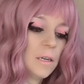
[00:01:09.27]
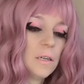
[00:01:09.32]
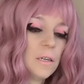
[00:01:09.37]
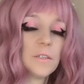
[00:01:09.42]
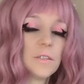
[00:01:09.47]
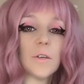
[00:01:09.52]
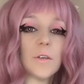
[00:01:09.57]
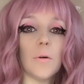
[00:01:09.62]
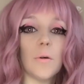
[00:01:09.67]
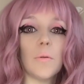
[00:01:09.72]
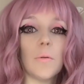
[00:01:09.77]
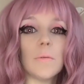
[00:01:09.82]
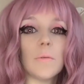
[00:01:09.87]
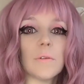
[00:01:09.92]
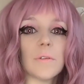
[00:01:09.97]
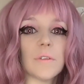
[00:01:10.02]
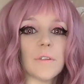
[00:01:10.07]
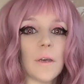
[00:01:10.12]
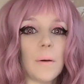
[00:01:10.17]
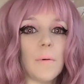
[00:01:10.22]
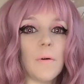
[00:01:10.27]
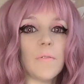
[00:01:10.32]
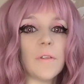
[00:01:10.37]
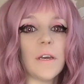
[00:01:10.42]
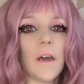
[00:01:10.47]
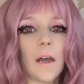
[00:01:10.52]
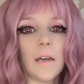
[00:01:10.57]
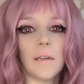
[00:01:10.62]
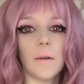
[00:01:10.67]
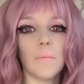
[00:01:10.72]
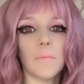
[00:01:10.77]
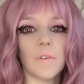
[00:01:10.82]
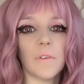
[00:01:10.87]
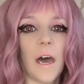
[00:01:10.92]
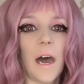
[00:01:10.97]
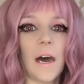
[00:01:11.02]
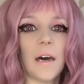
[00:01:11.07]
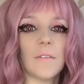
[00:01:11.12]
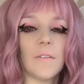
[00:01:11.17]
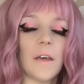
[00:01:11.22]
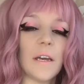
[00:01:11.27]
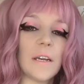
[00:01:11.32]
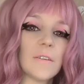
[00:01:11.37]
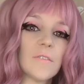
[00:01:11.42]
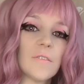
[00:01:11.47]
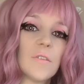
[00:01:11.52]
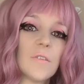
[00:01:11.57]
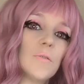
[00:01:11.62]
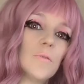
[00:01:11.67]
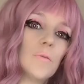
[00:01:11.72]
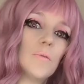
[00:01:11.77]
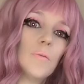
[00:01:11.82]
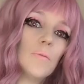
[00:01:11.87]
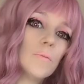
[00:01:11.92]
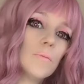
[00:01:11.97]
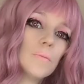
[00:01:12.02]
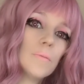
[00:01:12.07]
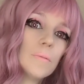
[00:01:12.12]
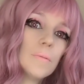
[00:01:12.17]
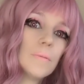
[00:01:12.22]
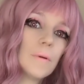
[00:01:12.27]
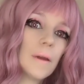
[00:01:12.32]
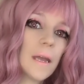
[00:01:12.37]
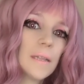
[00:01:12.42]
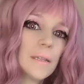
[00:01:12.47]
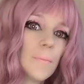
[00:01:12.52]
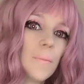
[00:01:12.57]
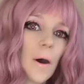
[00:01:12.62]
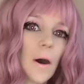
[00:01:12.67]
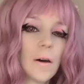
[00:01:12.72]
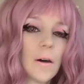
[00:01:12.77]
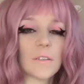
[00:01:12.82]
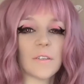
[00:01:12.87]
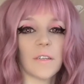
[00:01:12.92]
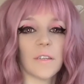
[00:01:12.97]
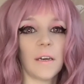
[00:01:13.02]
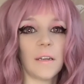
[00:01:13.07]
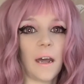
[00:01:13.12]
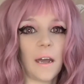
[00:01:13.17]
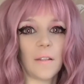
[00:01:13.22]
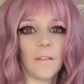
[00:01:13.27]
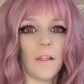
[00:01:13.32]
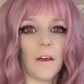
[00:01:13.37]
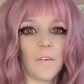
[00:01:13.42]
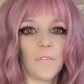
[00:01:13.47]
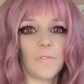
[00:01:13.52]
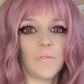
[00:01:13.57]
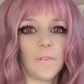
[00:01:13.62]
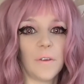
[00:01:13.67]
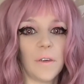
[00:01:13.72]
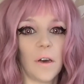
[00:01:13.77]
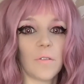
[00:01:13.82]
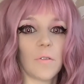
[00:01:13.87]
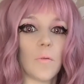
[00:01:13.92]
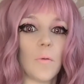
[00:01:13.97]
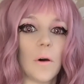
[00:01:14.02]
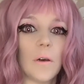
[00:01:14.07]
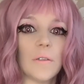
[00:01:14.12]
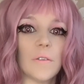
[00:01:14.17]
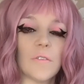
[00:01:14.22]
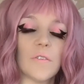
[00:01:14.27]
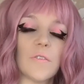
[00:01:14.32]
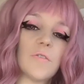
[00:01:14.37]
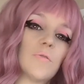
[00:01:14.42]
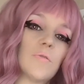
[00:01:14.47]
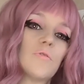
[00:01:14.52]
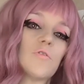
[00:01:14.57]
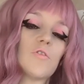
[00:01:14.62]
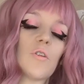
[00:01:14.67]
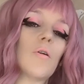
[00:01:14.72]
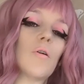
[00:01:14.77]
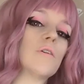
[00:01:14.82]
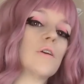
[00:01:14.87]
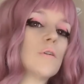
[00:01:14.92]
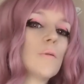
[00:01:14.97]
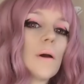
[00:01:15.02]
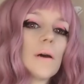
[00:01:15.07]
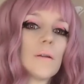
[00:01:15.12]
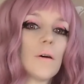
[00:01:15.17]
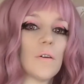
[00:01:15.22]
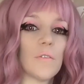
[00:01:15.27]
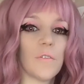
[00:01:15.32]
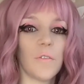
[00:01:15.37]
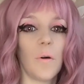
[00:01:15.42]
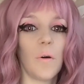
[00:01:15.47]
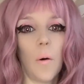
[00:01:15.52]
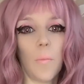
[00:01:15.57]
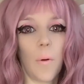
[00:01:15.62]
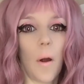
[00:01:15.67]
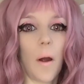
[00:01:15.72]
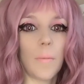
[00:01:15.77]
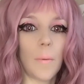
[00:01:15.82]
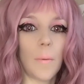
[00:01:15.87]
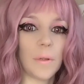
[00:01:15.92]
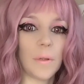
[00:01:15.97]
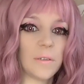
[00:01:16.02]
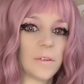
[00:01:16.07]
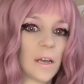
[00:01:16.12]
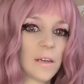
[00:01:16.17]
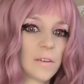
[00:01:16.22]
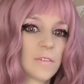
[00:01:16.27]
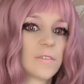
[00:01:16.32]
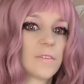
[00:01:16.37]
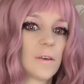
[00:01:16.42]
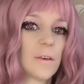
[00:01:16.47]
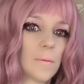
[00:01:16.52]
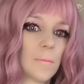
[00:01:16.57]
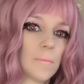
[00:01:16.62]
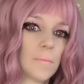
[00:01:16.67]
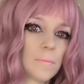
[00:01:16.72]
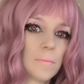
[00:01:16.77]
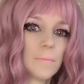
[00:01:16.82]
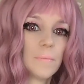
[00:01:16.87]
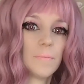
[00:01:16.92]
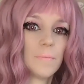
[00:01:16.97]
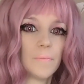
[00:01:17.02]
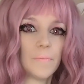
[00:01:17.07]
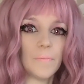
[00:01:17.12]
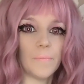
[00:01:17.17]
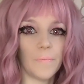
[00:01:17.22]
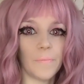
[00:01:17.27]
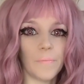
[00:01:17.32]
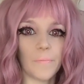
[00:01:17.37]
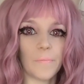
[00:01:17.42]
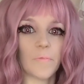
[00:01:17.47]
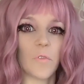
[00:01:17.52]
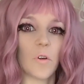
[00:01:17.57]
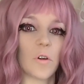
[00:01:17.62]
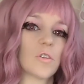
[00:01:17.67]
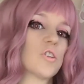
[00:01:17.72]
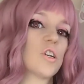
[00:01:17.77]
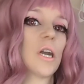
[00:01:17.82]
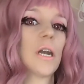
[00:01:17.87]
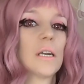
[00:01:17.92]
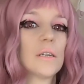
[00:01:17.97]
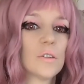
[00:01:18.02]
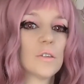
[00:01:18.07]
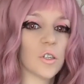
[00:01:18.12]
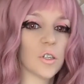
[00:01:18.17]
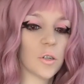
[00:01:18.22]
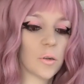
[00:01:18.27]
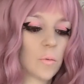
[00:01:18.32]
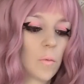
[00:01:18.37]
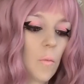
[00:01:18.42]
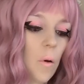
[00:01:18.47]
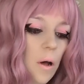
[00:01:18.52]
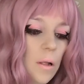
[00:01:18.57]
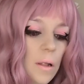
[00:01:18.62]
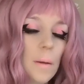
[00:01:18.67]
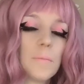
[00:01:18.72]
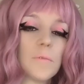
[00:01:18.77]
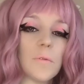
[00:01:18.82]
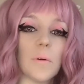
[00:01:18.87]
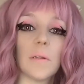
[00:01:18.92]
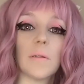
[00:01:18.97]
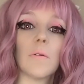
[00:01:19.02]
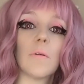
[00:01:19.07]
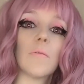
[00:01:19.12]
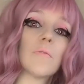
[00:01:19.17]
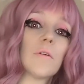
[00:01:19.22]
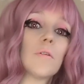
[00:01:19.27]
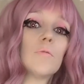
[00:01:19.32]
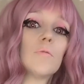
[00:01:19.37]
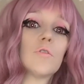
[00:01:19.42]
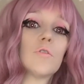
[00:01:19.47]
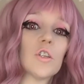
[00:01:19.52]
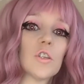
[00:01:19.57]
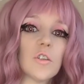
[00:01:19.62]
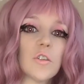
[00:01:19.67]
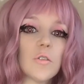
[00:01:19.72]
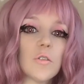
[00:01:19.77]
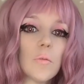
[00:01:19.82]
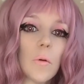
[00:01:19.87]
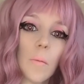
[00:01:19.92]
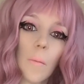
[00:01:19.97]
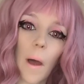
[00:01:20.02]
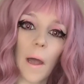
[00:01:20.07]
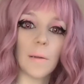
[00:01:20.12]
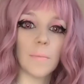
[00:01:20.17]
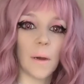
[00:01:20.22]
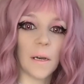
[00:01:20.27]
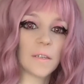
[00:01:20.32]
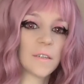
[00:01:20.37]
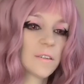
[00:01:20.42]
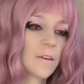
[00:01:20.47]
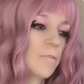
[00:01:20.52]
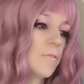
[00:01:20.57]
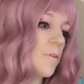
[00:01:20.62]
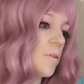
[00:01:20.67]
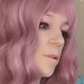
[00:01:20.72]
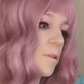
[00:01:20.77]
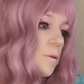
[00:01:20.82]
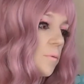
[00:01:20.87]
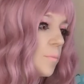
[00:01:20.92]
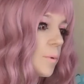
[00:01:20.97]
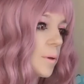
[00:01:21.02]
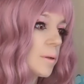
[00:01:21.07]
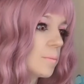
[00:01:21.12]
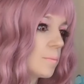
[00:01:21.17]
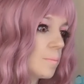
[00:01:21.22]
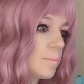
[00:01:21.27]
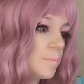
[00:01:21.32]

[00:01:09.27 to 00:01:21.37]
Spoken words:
So some of the items had like 2 in the box, and I left the other ones to show you, and also I'll probably taste them for a change while I'm doing the review, just to remind myself a little bit.